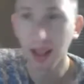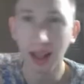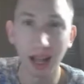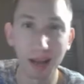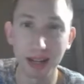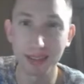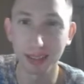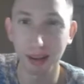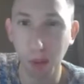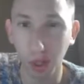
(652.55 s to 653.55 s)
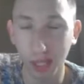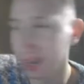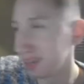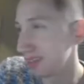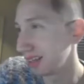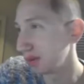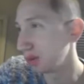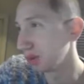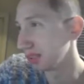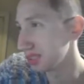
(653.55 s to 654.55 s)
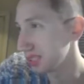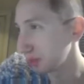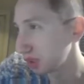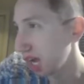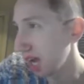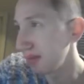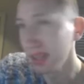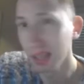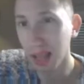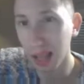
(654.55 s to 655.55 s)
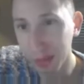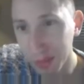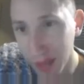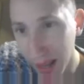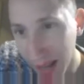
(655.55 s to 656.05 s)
But it's like a market and it's like a cool little sub shop. You've got